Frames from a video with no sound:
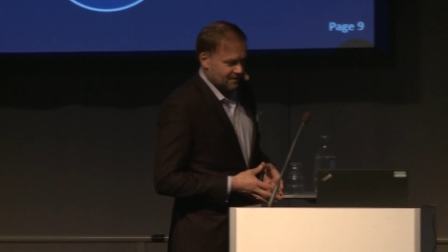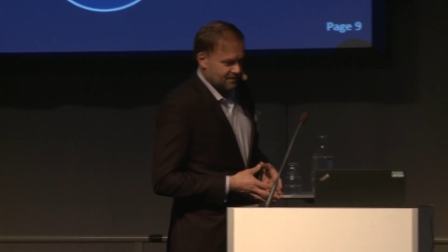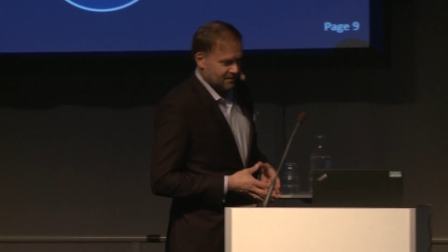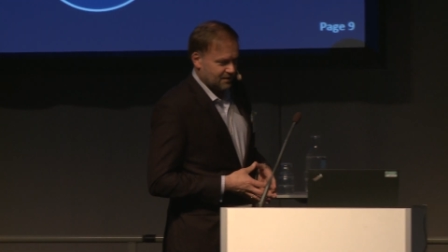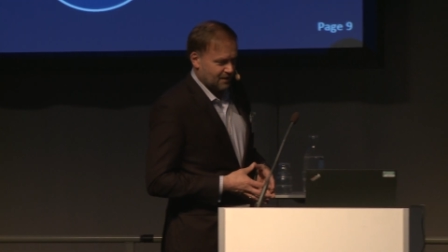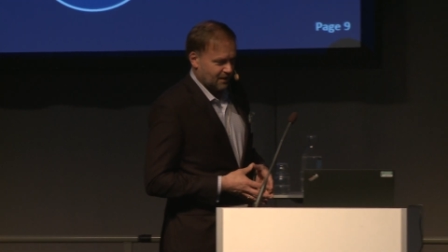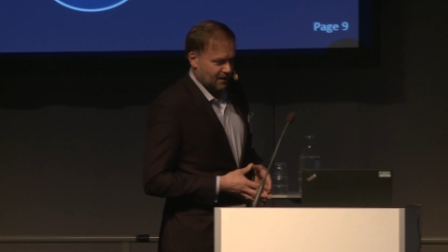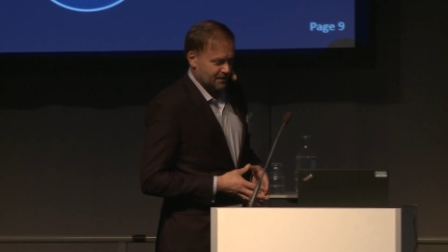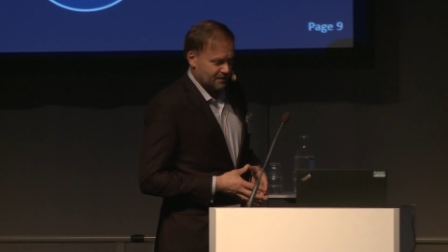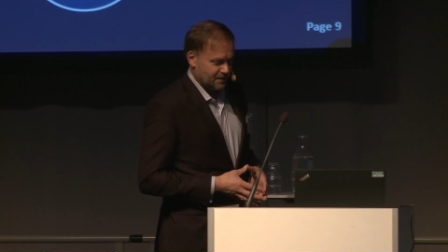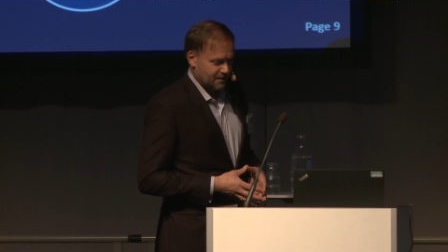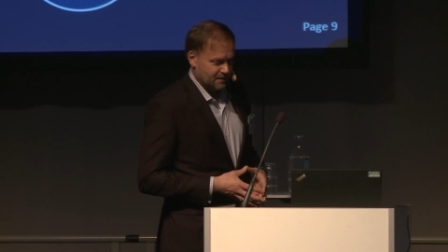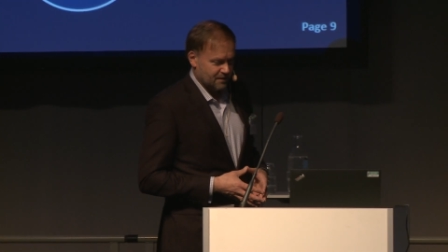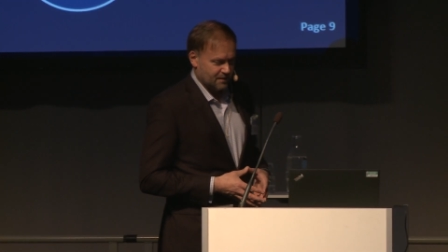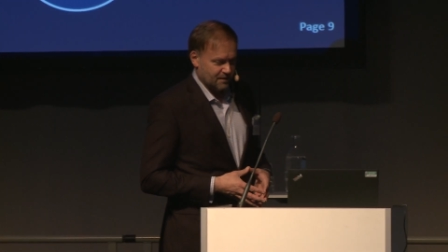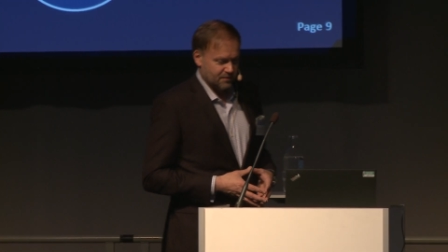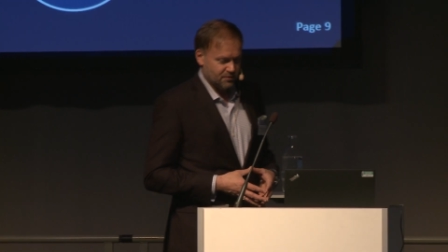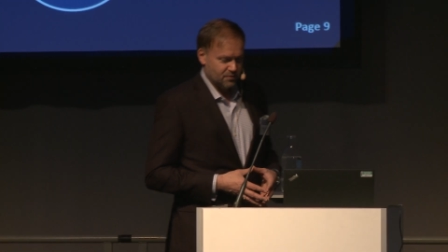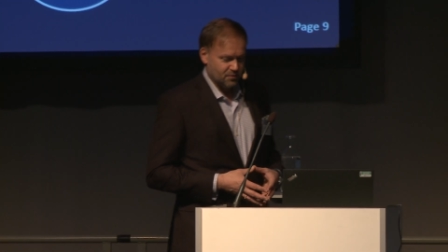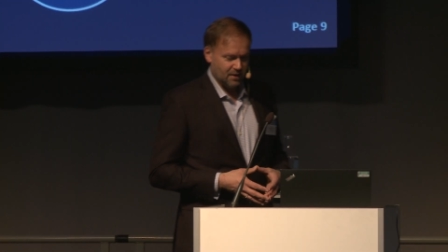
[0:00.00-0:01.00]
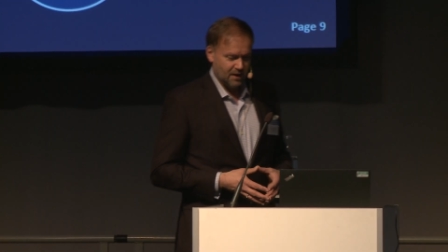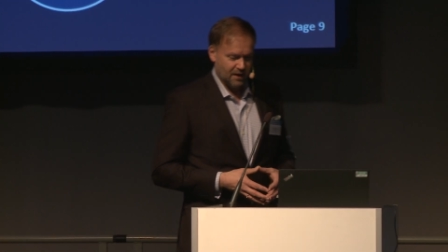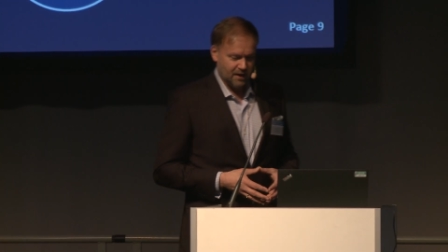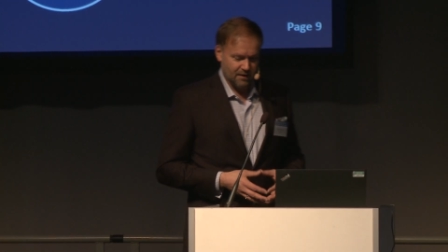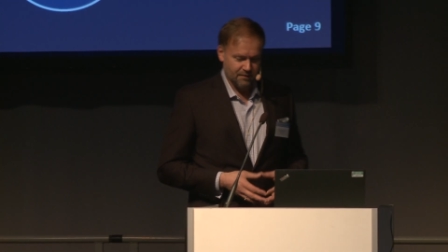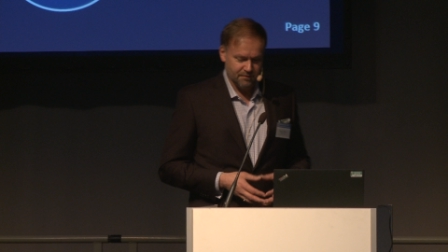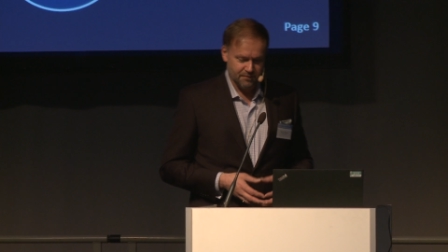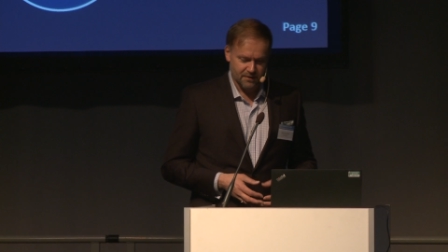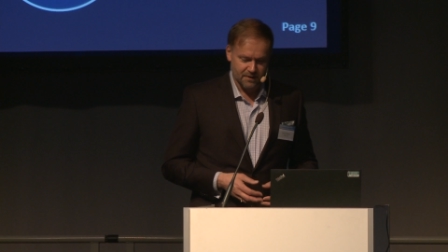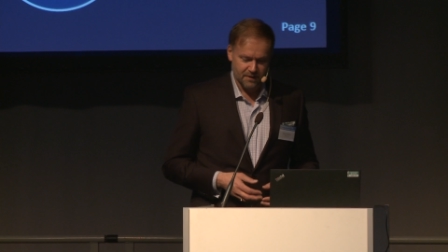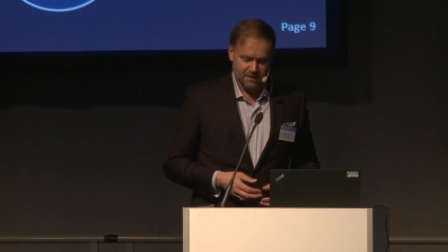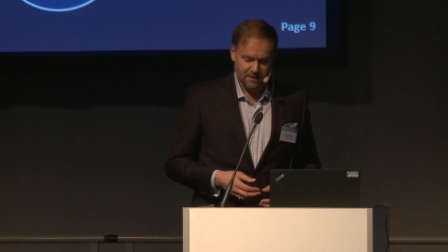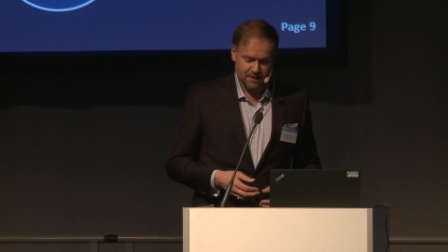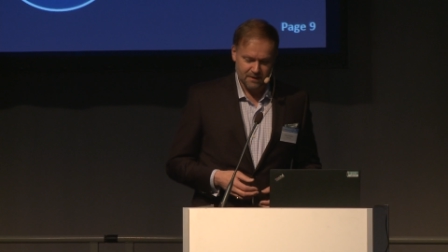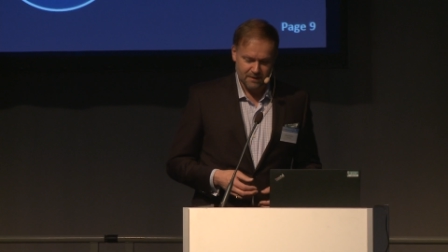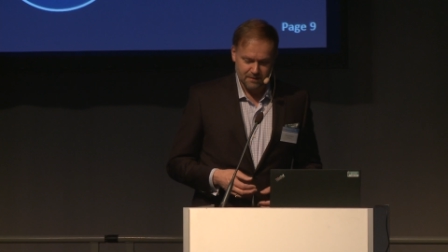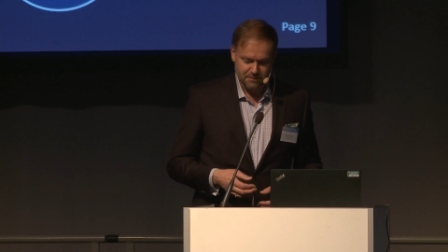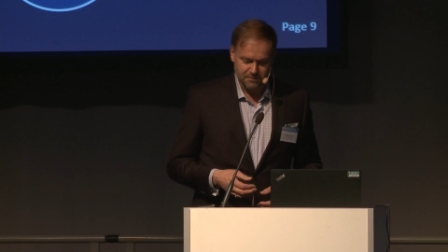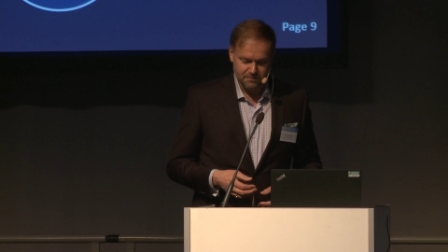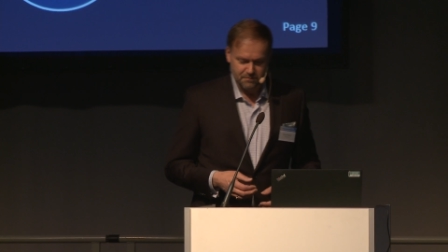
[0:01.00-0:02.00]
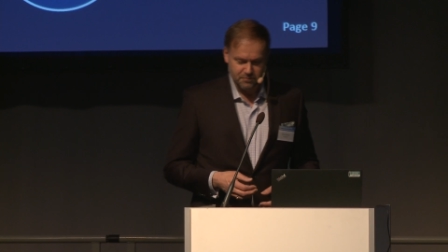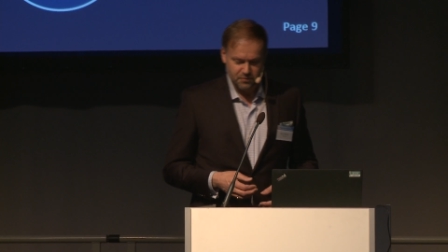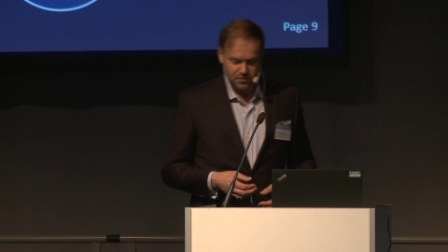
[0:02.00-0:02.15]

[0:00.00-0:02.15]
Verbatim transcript: The idea that you have um,